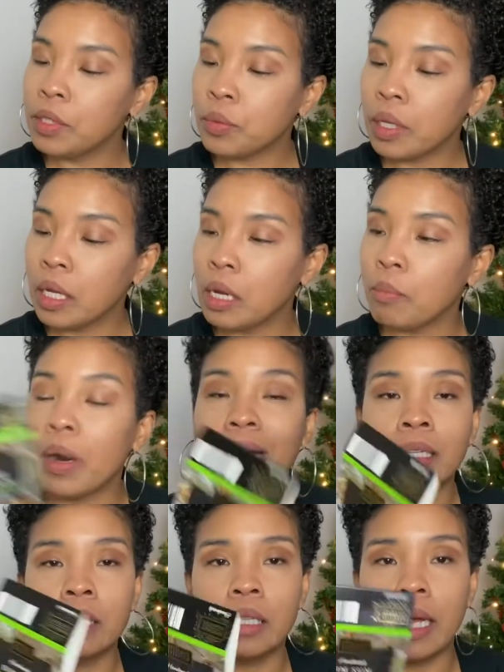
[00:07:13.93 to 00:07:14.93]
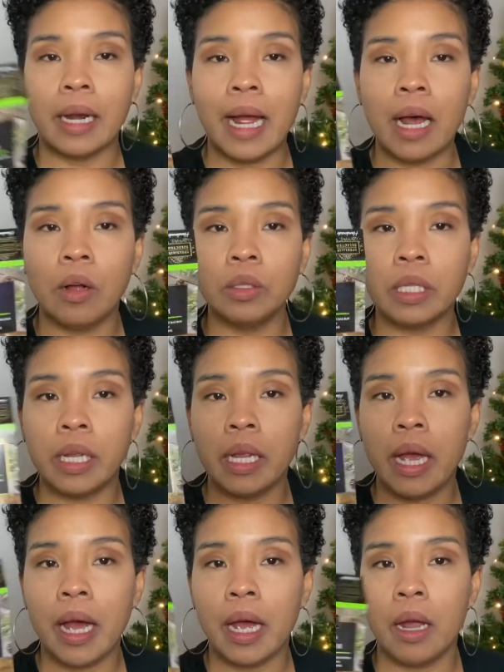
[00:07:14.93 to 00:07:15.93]
impressed that Aldi
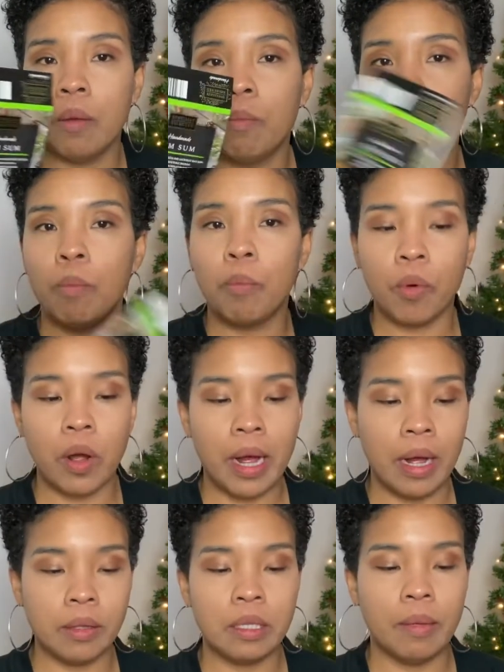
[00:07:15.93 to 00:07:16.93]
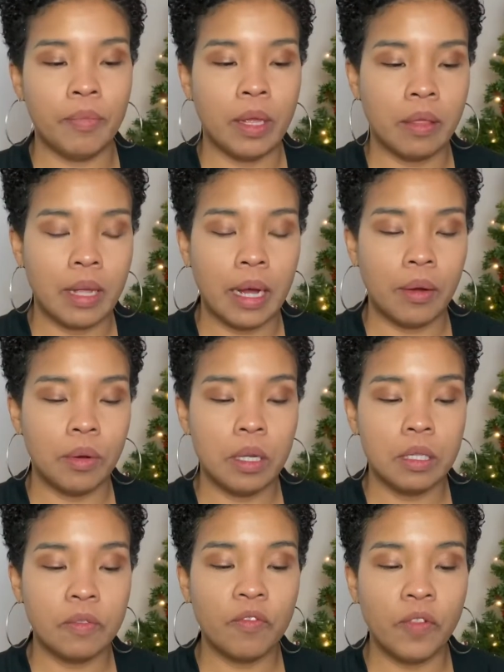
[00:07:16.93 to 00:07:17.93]
had brought out something that
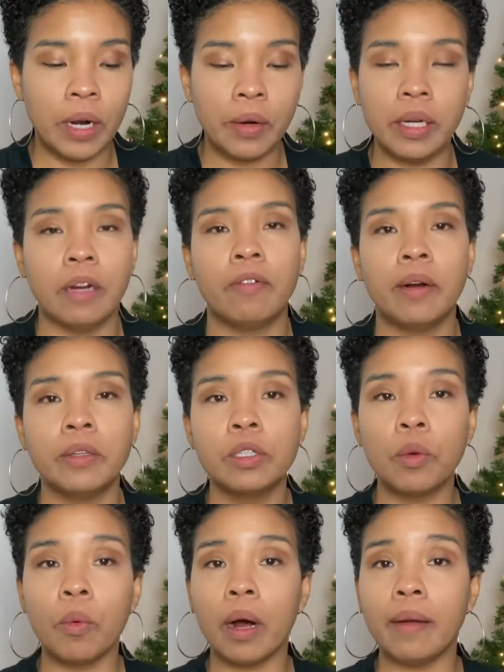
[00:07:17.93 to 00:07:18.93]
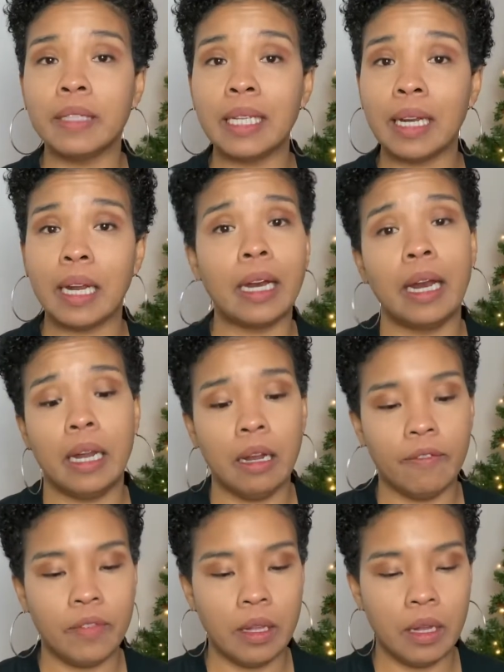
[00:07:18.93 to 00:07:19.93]
is very different to what I've seen in any
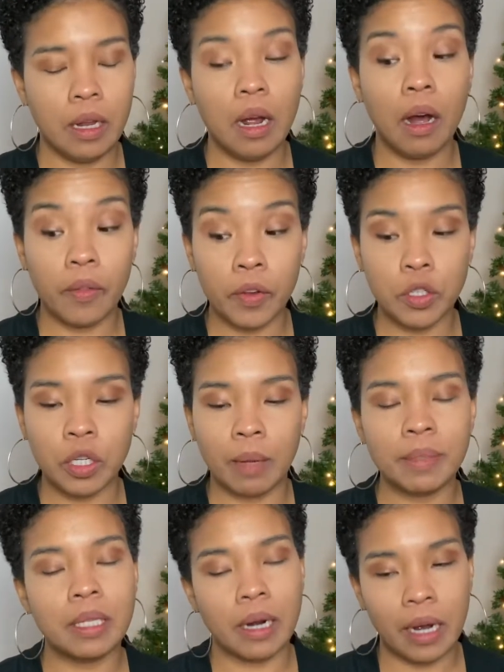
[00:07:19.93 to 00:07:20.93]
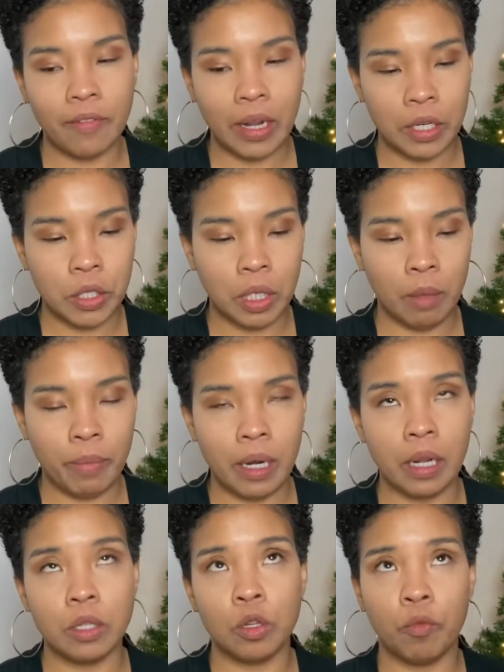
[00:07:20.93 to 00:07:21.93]
of the other shops that I've actually been
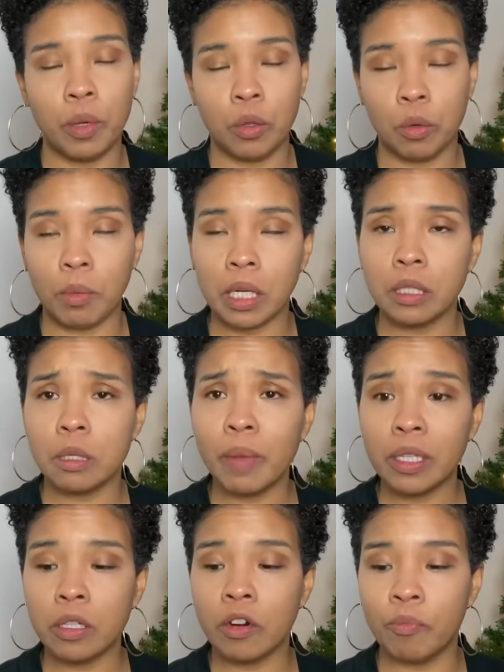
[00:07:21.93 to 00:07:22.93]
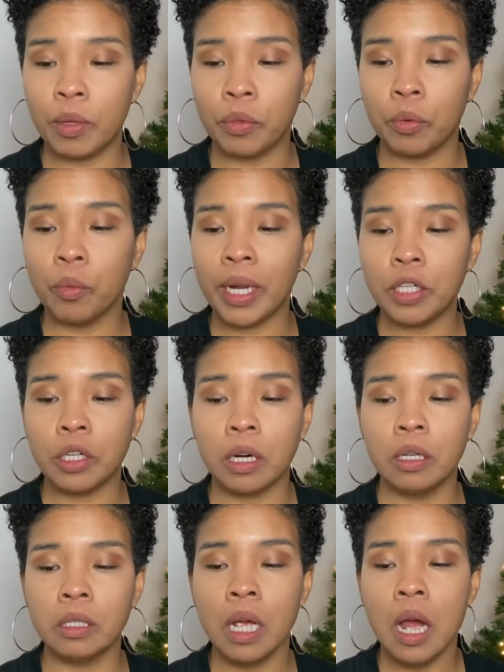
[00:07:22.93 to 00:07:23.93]
in. So I've been through Marks and Spencer, I've been through
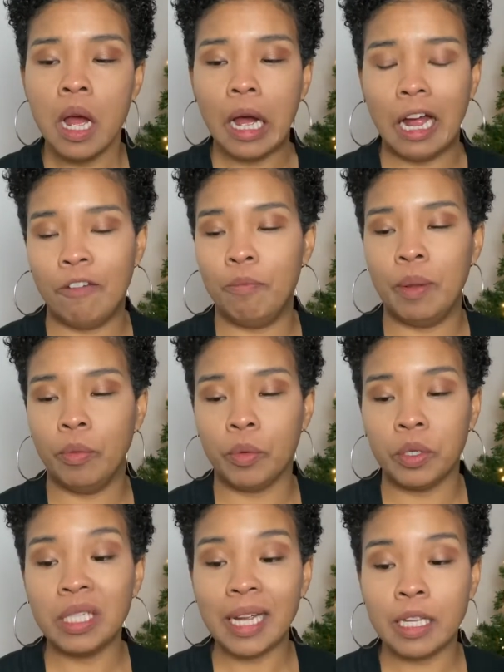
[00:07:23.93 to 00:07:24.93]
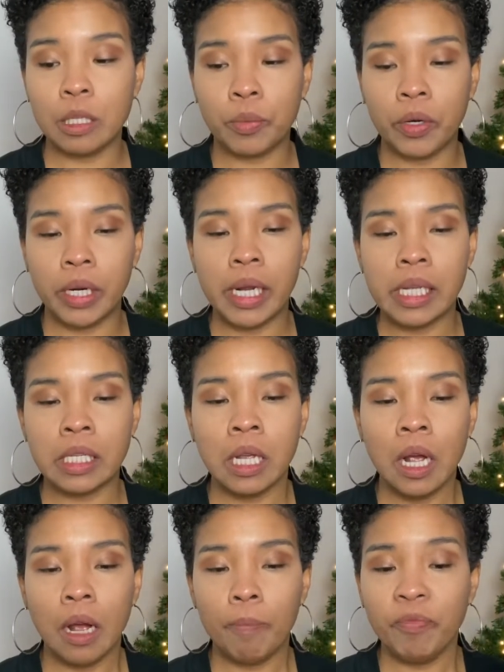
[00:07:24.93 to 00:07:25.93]
Waitrose, I've been through Sainsburys,
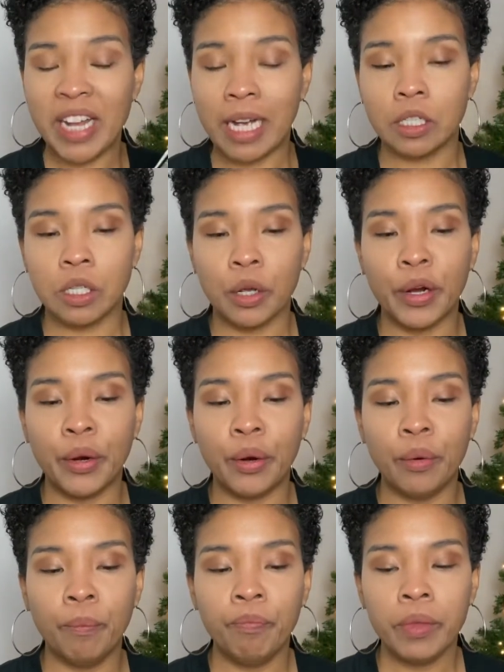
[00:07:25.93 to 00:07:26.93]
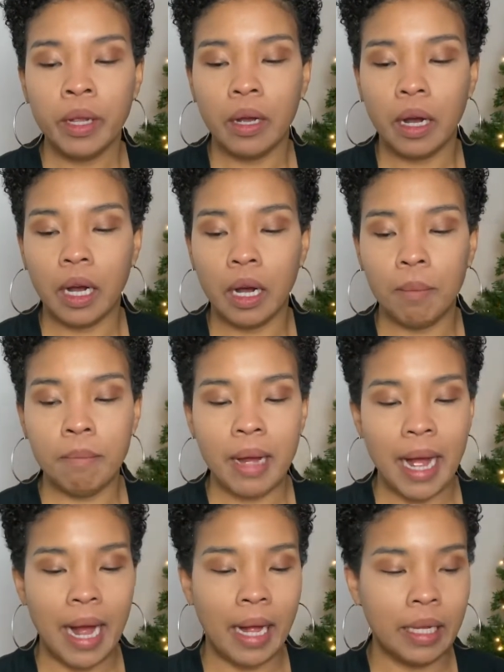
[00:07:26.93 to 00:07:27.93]
Tesco,
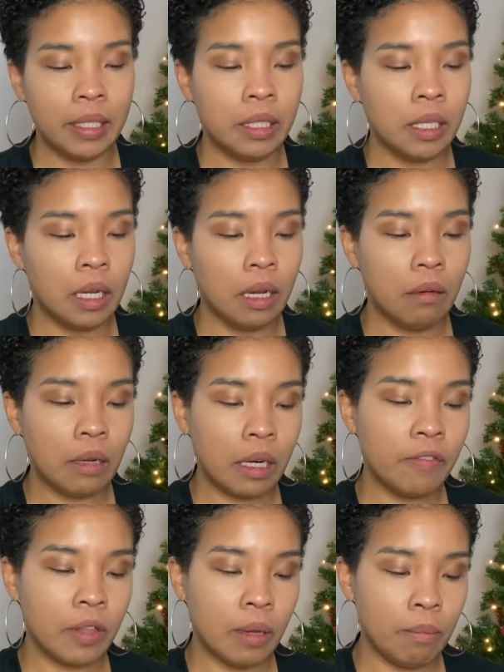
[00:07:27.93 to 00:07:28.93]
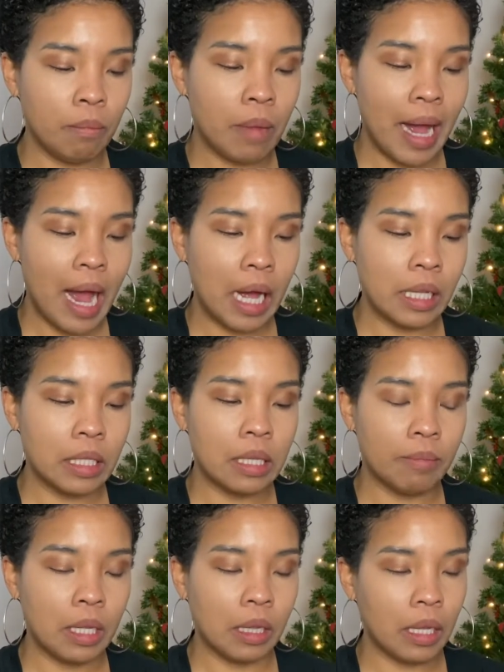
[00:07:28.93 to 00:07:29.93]
and none of them had
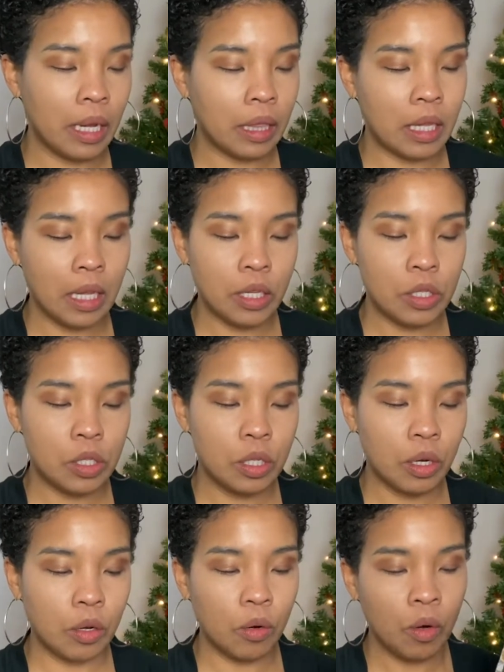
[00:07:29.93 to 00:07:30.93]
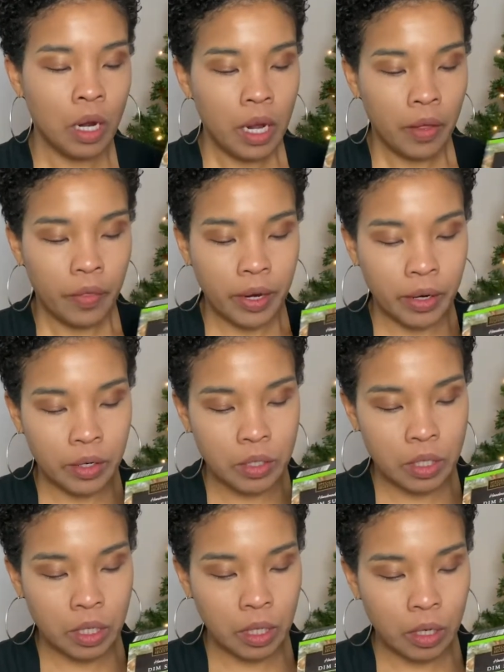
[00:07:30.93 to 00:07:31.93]
something like this. So there's
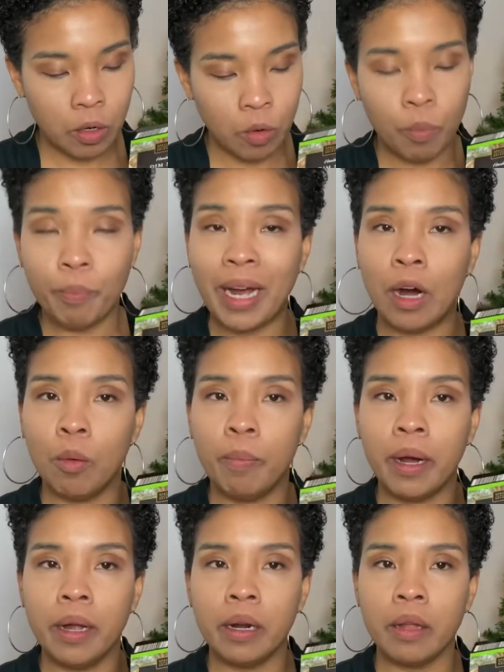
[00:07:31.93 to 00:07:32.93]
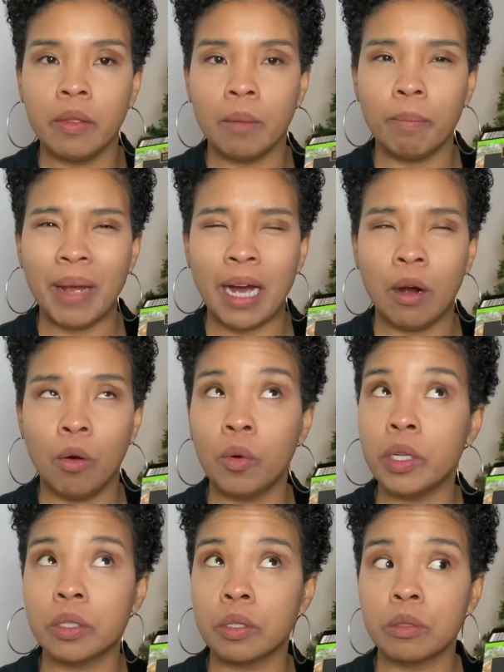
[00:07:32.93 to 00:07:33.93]
the little bao bun. I think bao
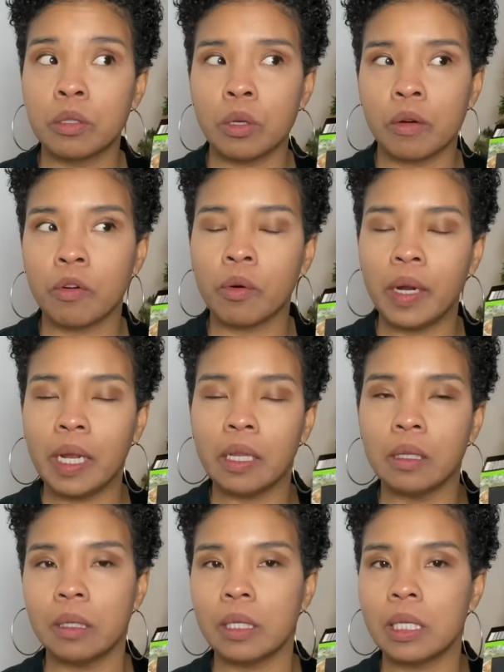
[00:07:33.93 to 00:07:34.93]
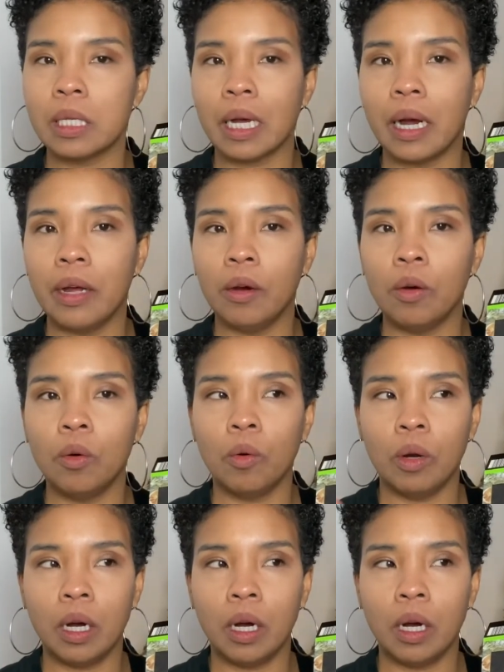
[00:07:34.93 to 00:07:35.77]
is a sort of Korean style,